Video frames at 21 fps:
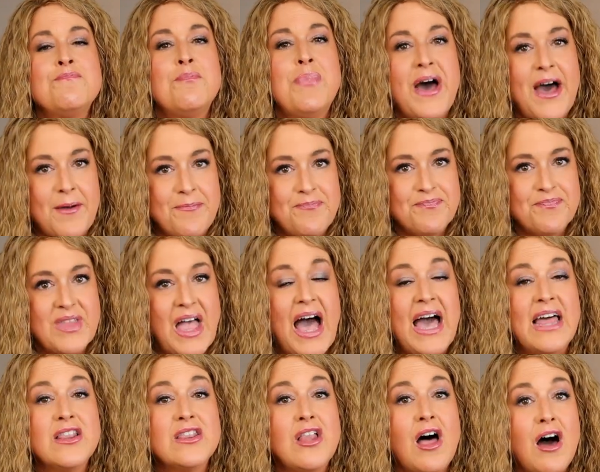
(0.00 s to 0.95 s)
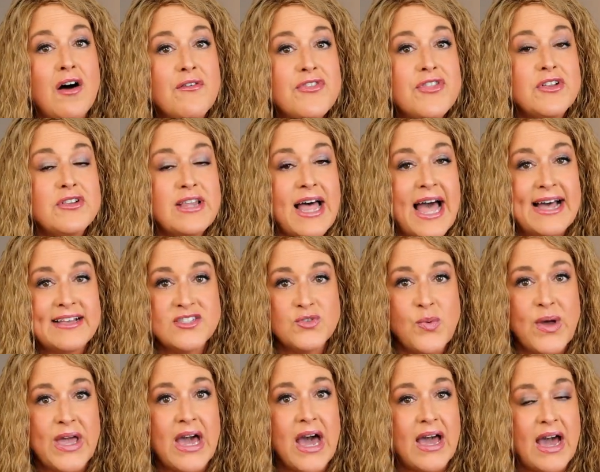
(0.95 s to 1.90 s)
But I love the
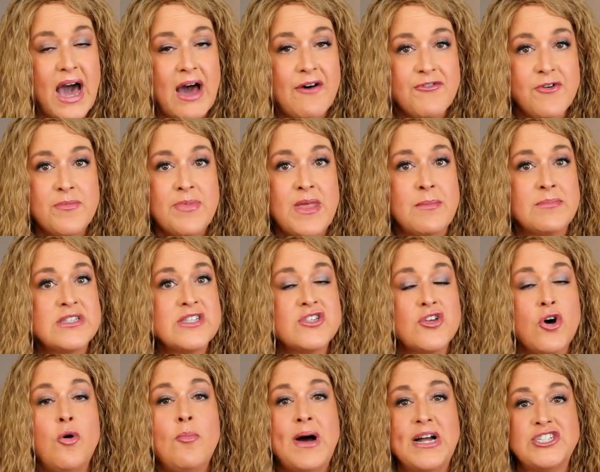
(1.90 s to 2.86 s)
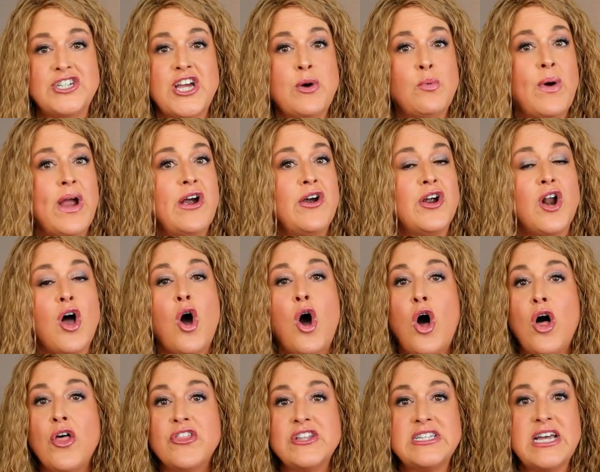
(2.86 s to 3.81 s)
last wig I got from them so much. I wear it
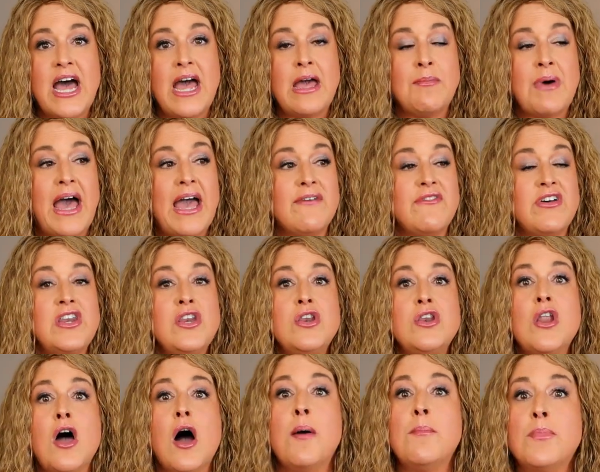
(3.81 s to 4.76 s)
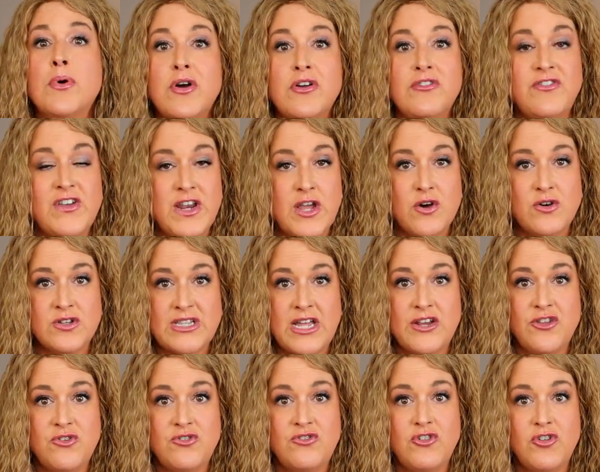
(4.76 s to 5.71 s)
all the time. I have a number of videos
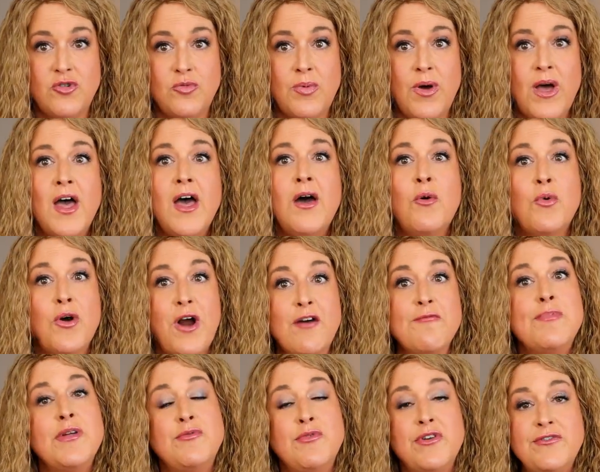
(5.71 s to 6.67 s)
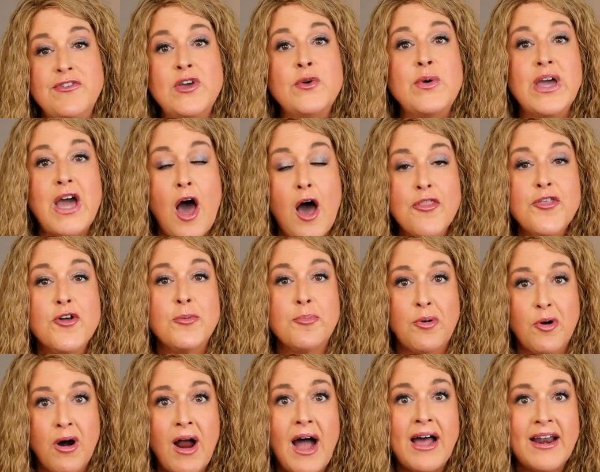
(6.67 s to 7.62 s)
on YouTube where I've been reviewing other
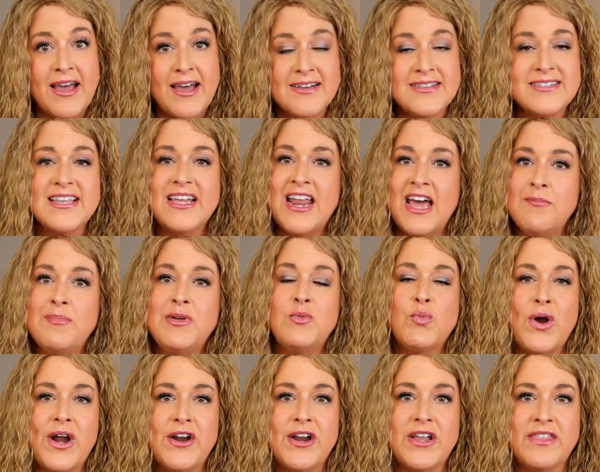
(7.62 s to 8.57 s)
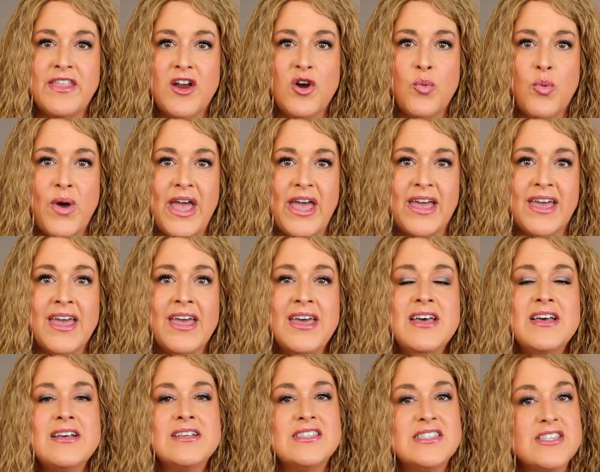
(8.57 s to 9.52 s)
products and I've been wearing their wig.
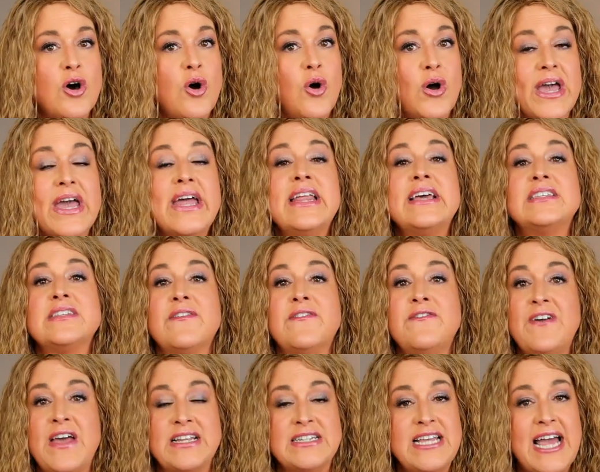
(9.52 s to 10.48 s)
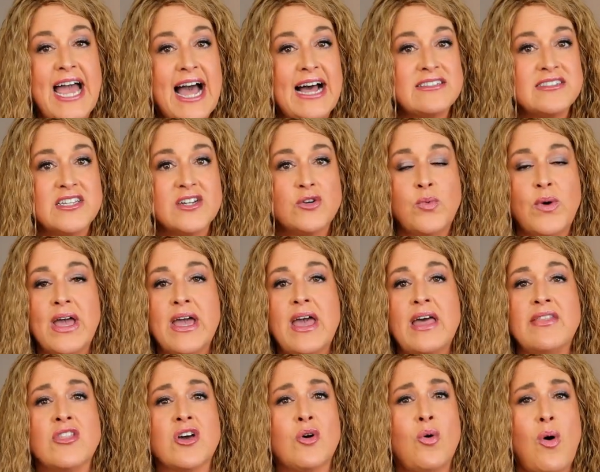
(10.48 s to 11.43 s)
So it is a fantastic wig
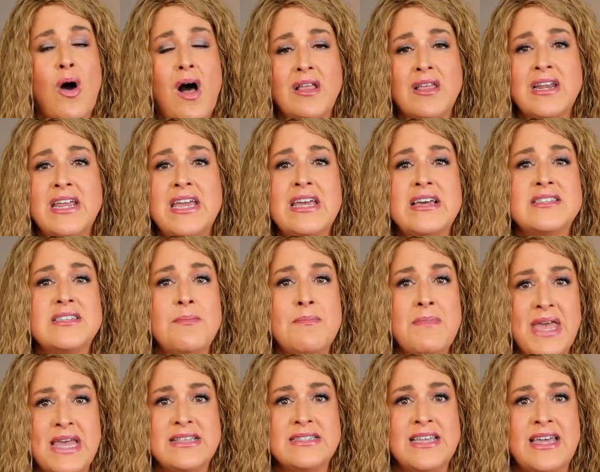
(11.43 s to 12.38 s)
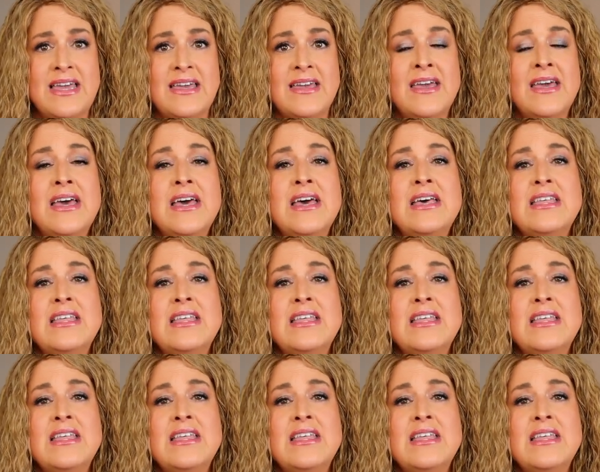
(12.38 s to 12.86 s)
and the quality is amazing.